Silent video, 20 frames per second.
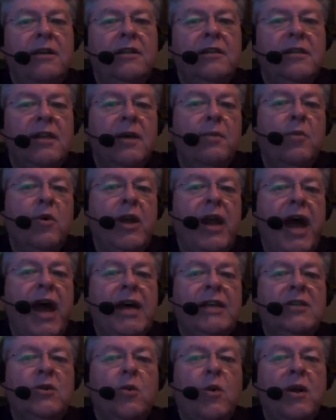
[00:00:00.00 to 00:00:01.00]
Some would
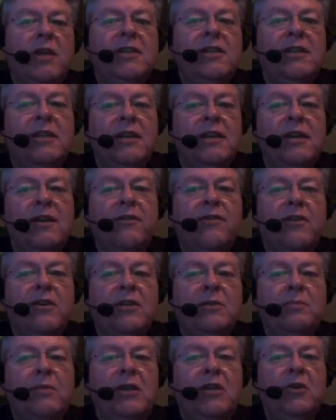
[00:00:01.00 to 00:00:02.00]
ask, what's the
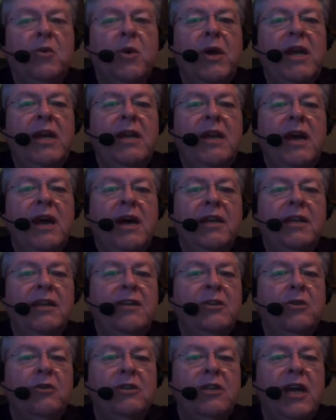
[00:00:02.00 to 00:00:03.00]
difference between a
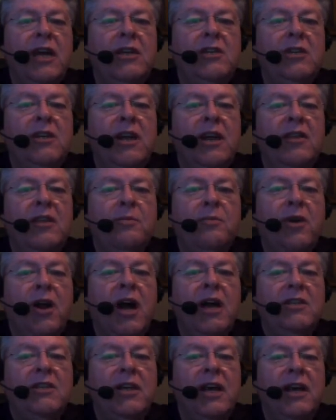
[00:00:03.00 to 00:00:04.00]
dissertation and the
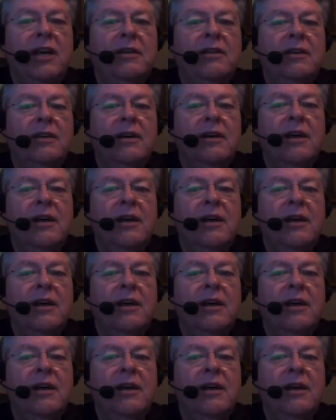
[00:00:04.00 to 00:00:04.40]
project?